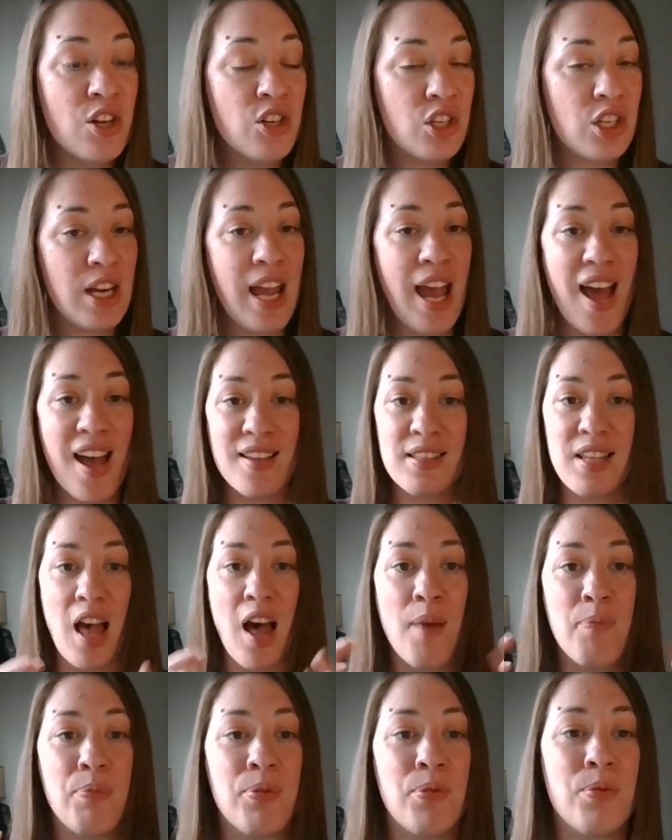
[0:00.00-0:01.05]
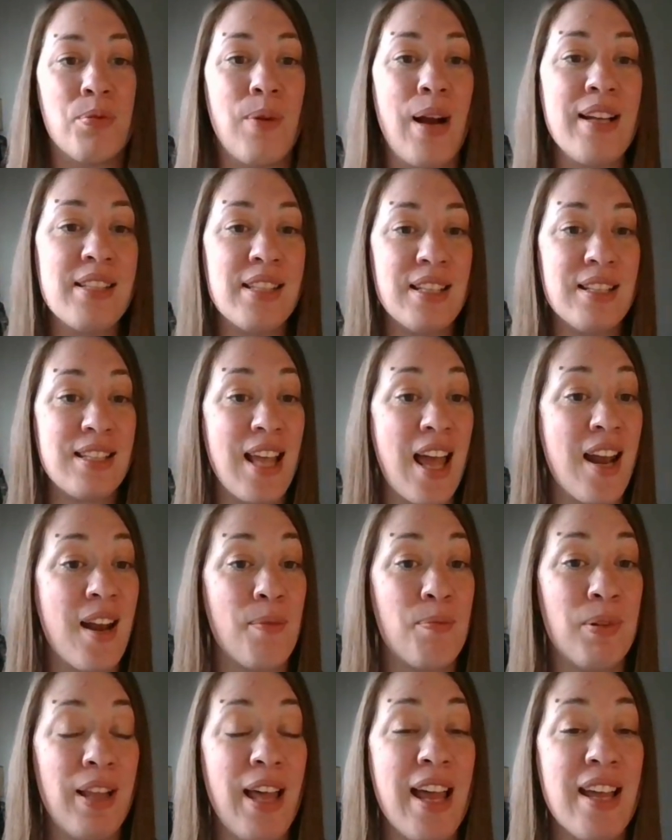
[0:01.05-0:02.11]
She has a presence and
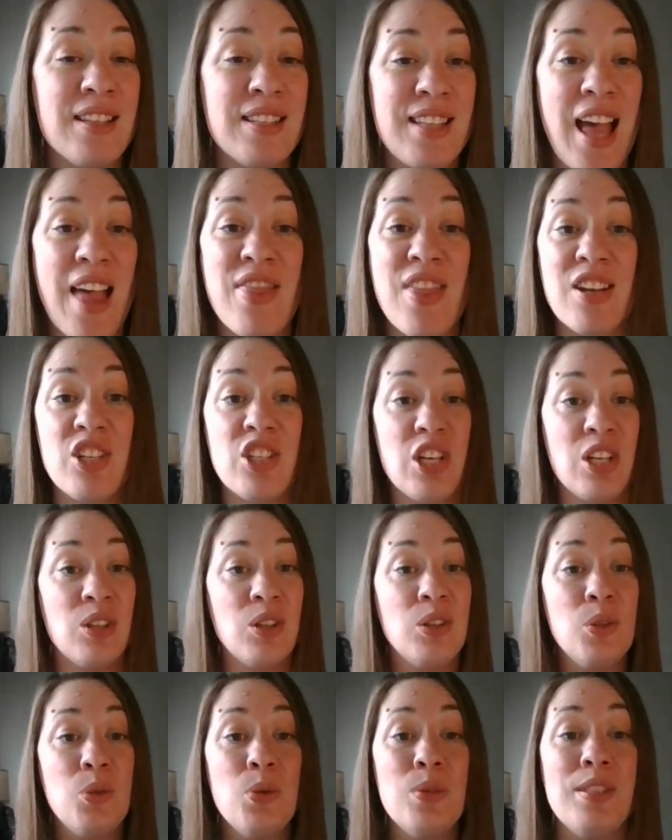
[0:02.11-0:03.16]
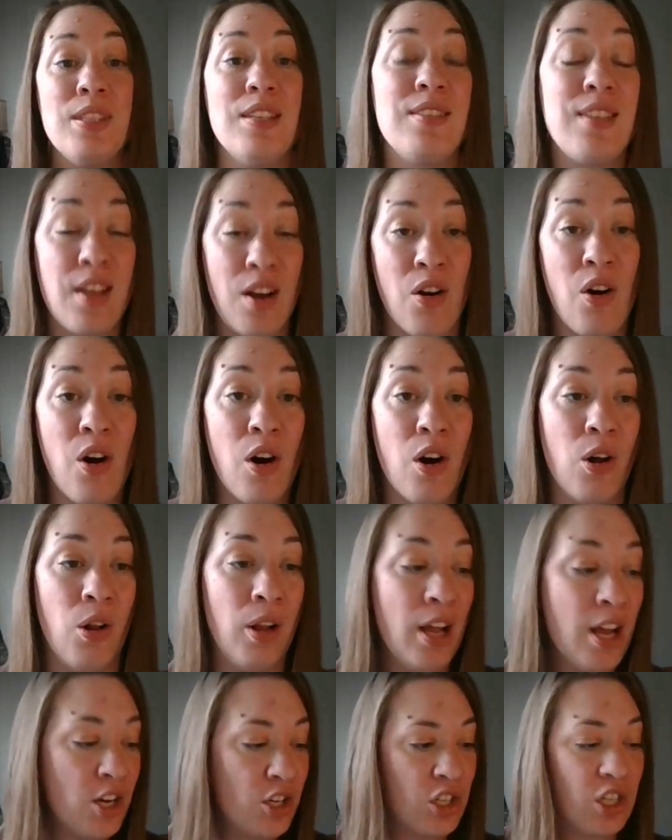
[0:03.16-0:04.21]
a place, and then she loses it
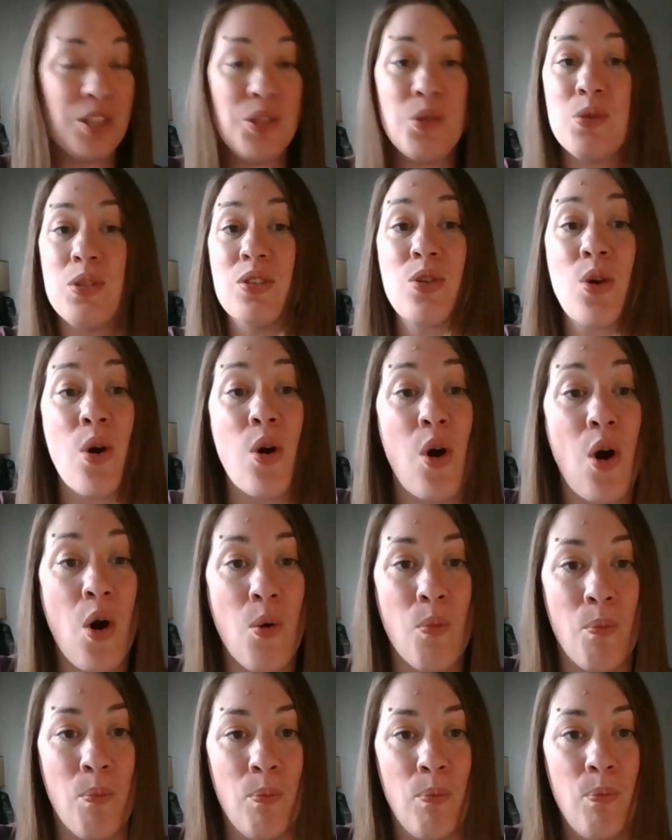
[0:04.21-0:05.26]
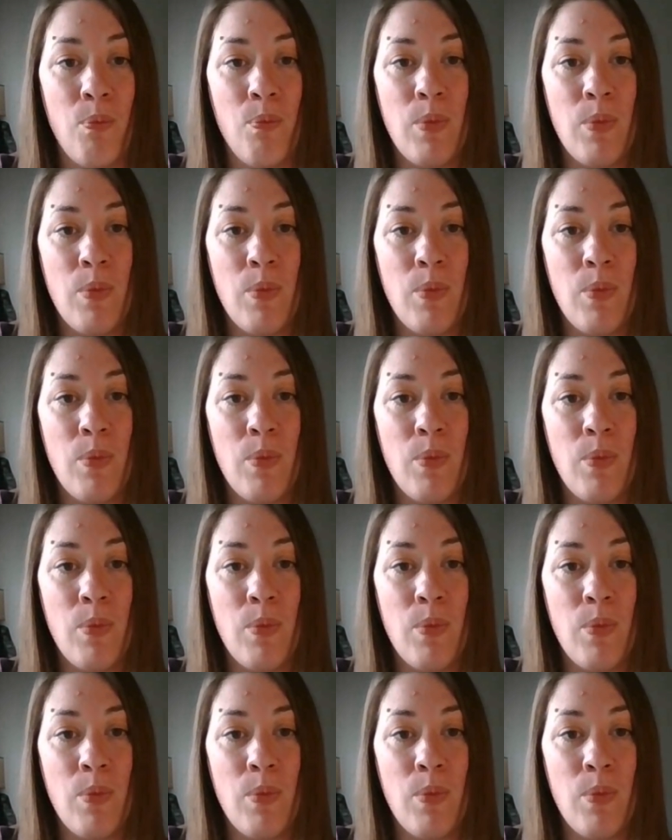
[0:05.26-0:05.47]
all. She loses her home.